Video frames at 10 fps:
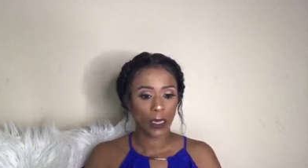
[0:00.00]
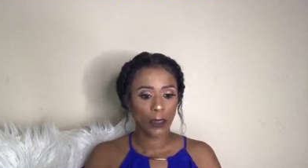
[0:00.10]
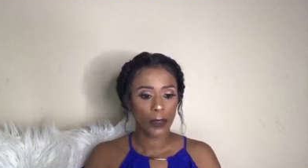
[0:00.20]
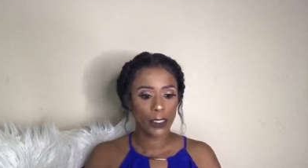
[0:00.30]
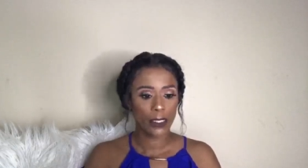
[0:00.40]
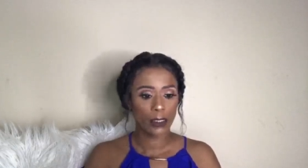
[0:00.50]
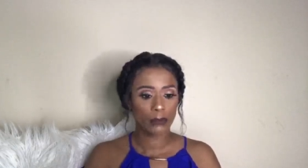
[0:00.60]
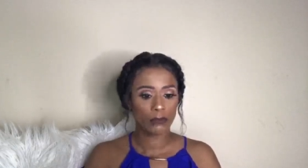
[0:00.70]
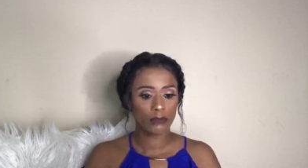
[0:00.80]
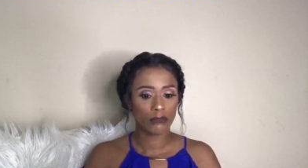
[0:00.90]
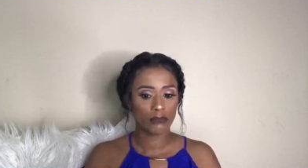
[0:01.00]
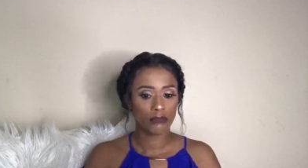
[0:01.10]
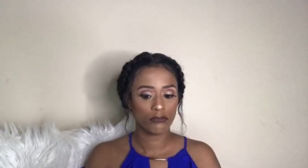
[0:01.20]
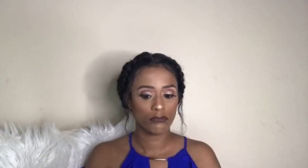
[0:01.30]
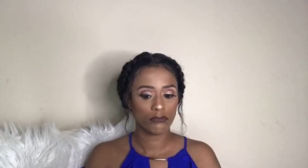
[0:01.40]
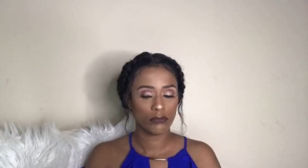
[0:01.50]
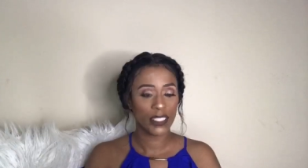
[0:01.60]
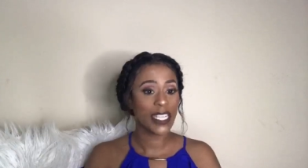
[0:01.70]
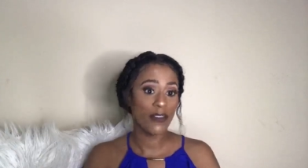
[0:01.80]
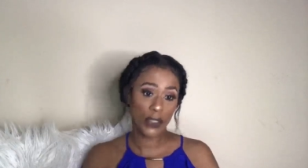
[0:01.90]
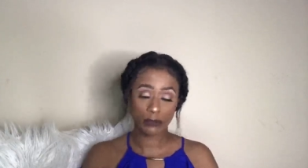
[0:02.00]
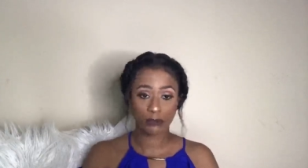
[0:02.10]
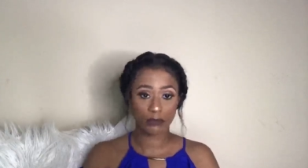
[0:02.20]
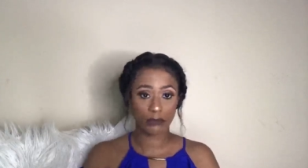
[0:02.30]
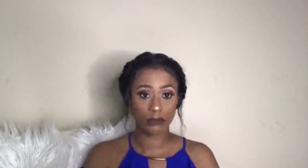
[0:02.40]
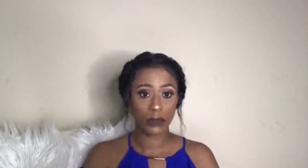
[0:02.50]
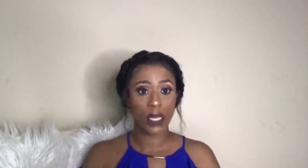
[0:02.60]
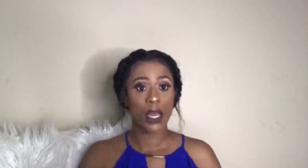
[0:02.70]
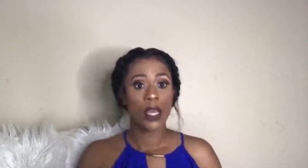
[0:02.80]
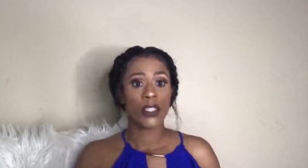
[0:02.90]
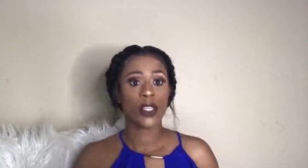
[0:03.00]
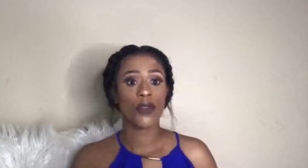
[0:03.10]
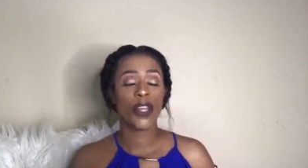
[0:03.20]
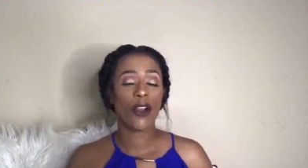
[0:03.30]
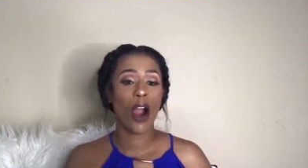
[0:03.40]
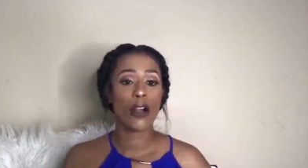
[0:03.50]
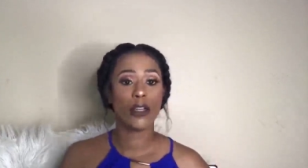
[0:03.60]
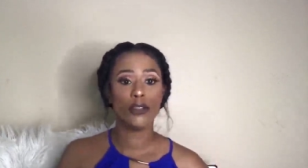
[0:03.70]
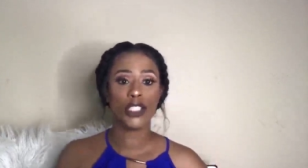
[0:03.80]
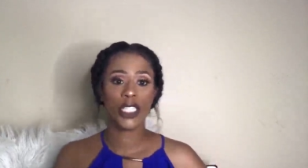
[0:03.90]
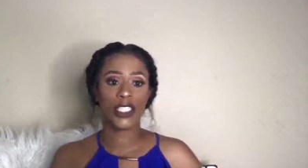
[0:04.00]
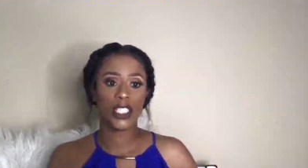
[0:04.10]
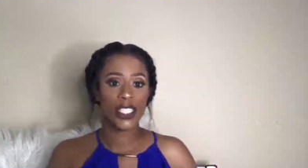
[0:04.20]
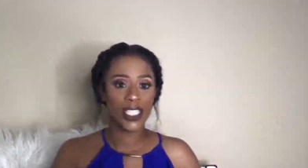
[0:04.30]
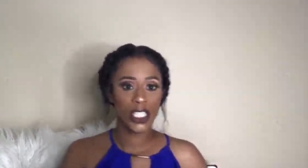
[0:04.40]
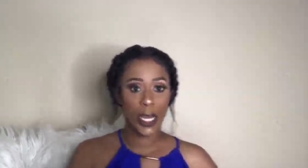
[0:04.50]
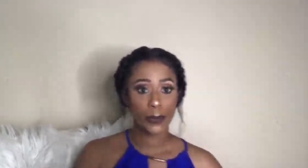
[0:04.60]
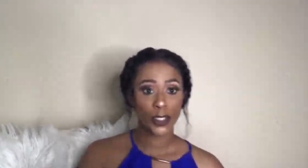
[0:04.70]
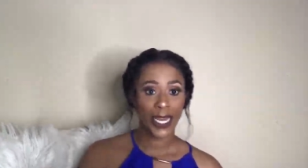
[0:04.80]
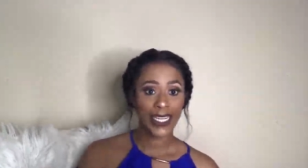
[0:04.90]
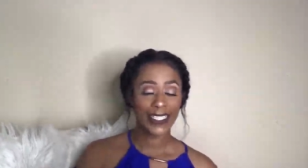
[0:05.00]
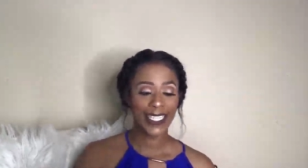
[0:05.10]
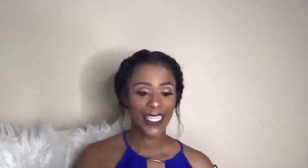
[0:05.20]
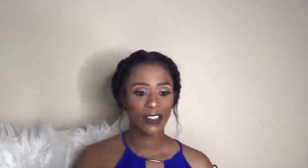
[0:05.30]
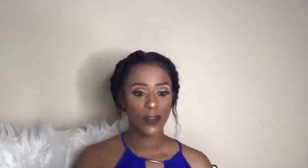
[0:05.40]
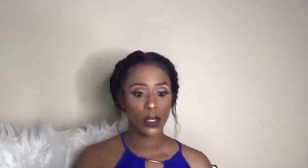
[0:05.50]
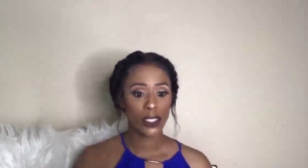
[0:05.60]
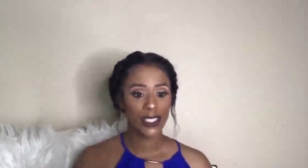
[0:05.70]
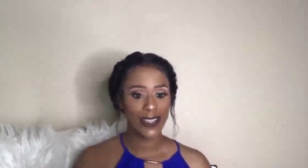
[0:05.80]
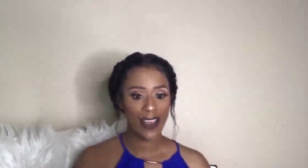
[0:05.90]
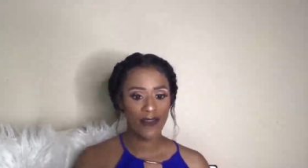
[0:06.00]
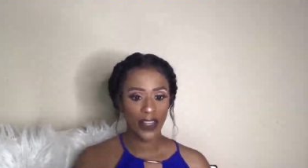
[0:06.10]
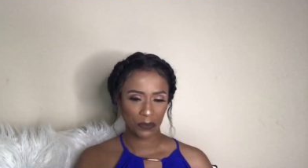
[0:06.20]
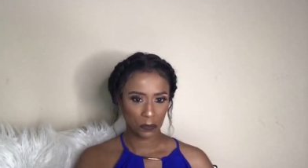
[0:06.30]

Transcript: me see, 7. So there are no judges, chapter 18, verse 7.